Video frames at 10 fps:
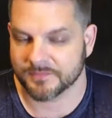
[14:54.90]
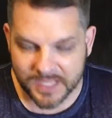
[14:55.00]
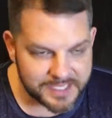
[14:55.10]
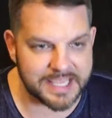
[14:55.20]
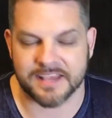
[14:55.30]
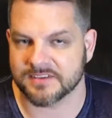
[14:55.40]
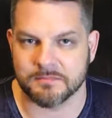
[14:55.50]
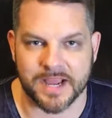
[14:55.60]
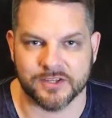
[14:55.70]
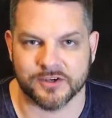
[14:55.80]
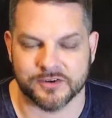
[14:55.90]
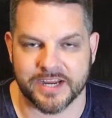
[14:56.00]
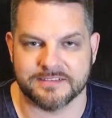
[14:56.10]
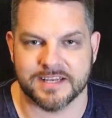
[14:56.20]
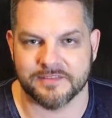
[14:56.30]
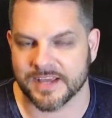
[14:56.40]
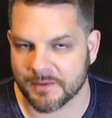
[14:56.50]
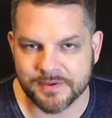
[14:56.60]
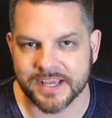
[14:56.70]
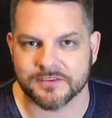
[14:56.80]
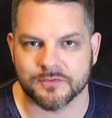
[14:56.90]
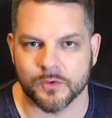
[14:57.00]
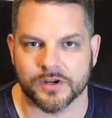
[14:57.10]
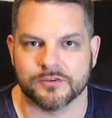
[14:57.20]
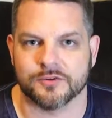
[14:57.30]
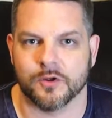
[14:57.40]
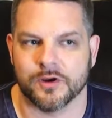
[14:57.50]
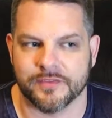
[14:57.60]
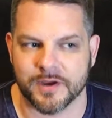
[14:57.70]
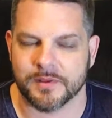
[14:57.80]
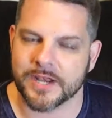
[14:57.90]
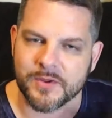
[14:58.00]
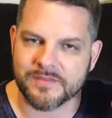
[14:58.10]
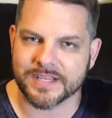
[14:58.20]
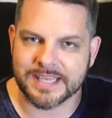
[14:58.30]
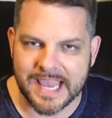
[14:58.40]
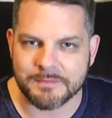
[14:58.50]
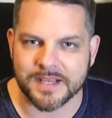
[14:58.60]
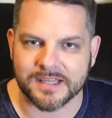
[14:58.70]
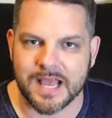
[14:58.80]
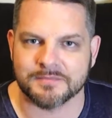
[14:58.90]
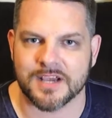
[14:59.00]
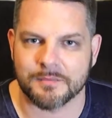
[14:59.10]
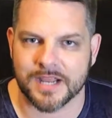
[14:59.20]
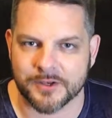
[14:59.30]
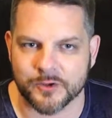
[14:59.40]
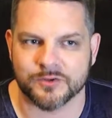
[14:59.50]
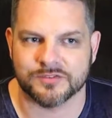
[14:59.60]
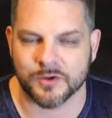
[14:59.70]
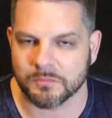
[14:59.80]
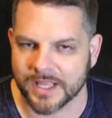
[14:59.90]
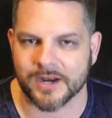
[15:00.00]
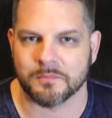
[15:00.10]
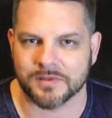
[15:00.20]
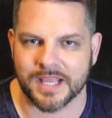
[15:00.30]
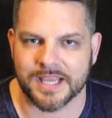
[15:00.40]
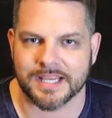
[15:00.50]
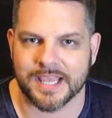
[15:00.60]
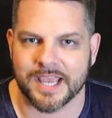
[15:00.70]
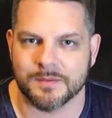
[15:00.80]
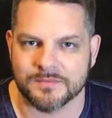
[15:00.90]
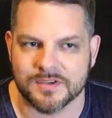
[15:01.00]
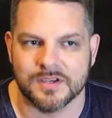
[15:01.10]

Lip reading: yes, it might look crazy that I've got a PS4 controller in there, but I do have a gaming laptop and I do still plan on playing games.